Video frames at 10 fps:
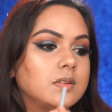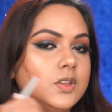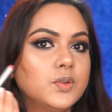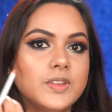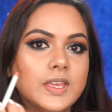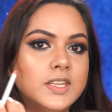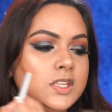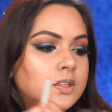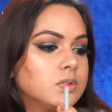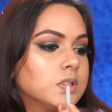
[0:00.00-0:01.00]
Use any
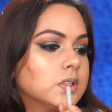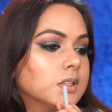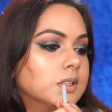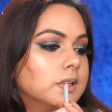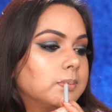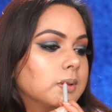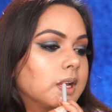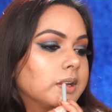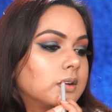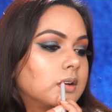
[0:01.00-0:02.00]
nude lip
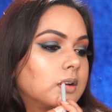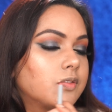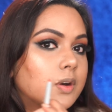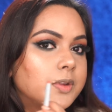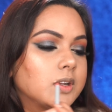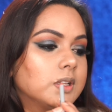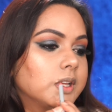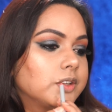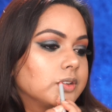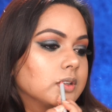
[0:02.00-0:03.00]
liner from your
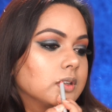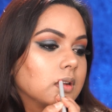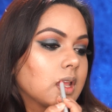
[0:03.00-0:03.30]
collection.